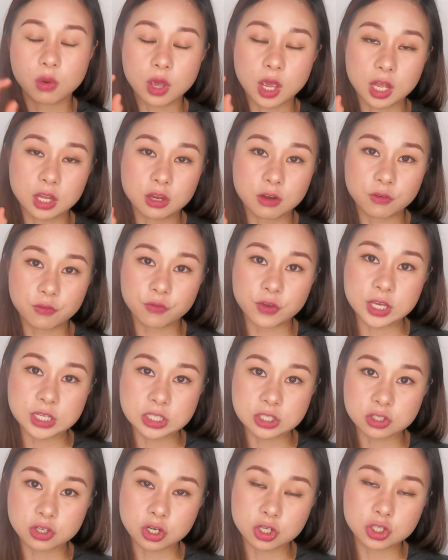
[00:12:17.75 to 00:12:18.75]
and your face
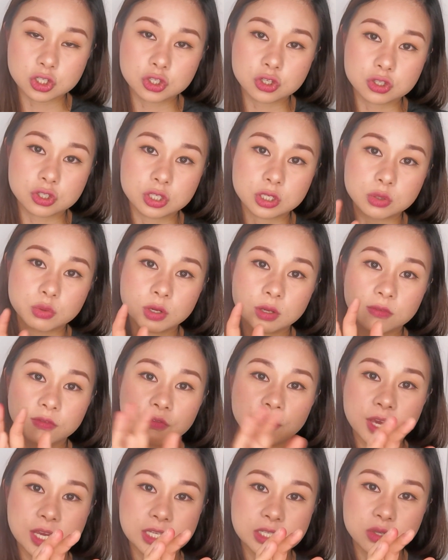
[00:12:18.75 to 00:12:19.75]
starts to secrete
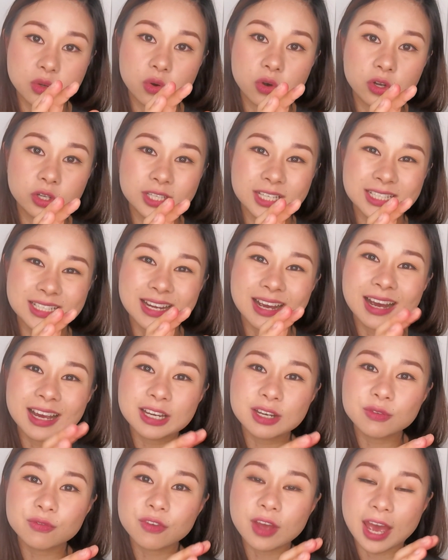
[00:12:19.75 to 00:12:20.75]
face oil, it
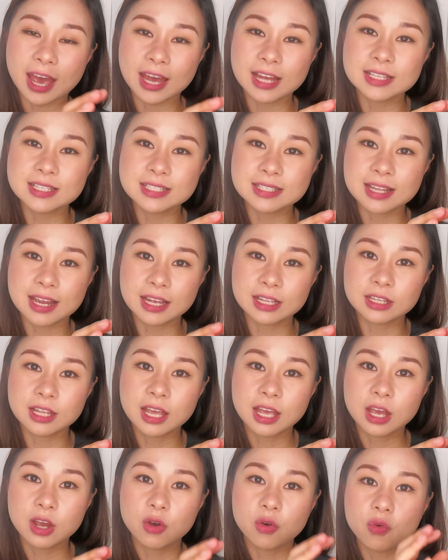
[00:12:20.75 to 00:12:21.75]
kind of adds that
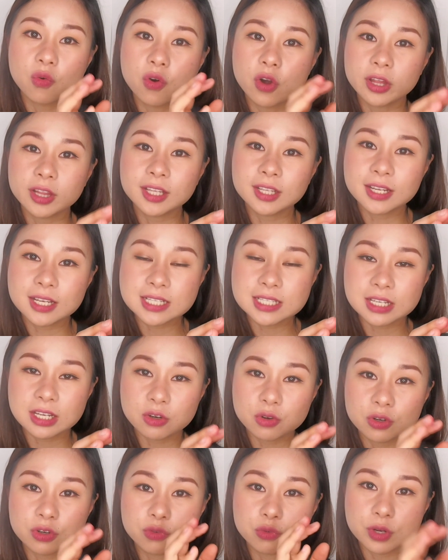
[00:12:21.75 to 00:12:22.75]
oiliness
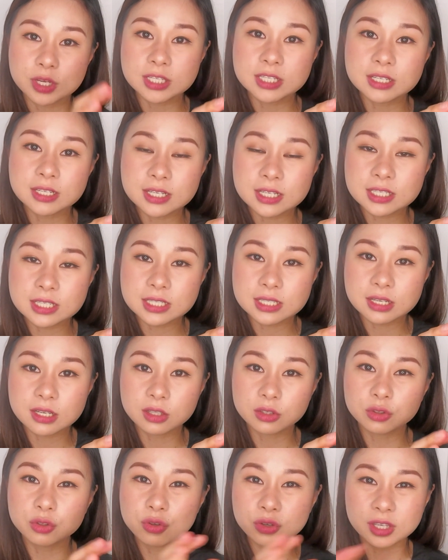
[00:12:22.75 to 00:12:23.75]
or greasiness
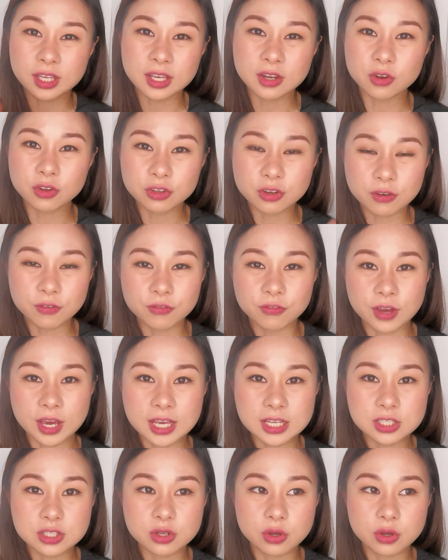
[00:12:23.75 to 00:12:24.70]
looking on your face.